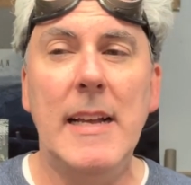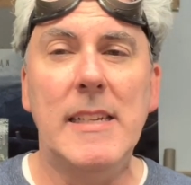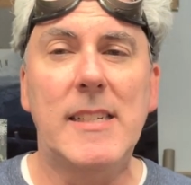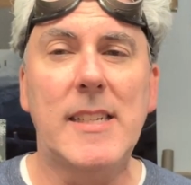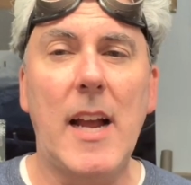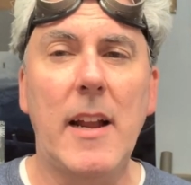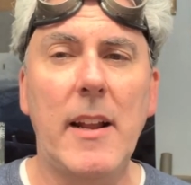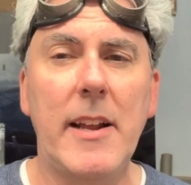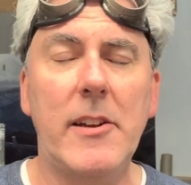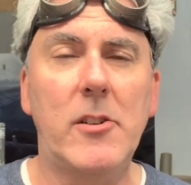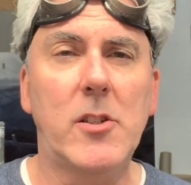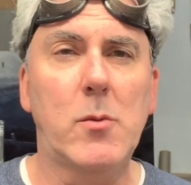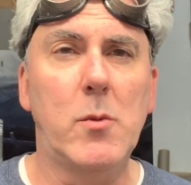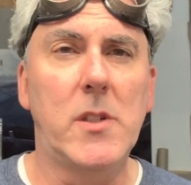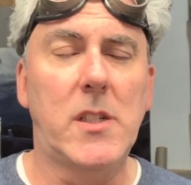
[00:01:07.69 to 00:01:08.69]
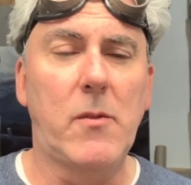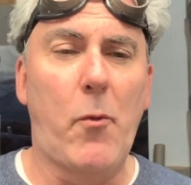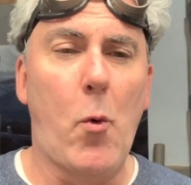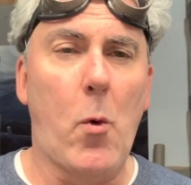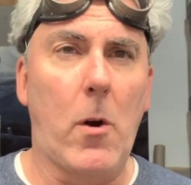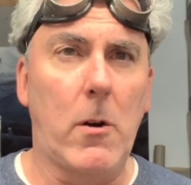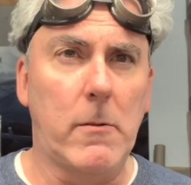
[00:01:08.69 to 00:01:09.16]
Skylanders was
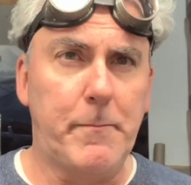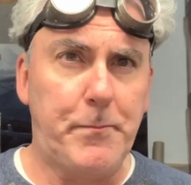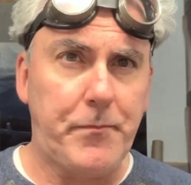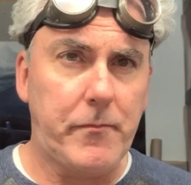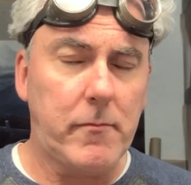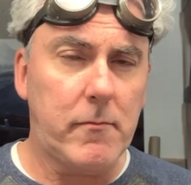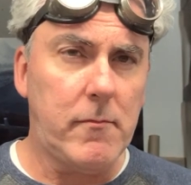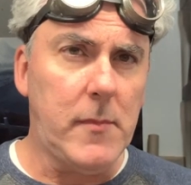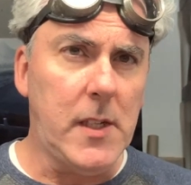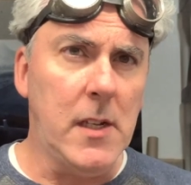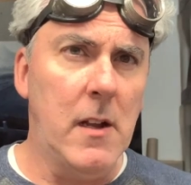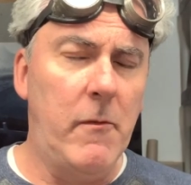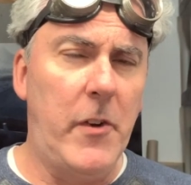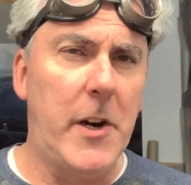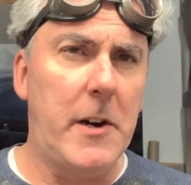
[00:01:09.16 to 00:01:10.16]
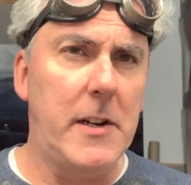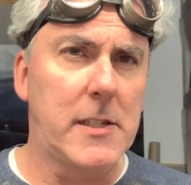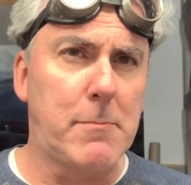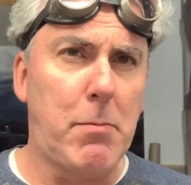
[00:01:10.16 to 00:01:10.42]
for various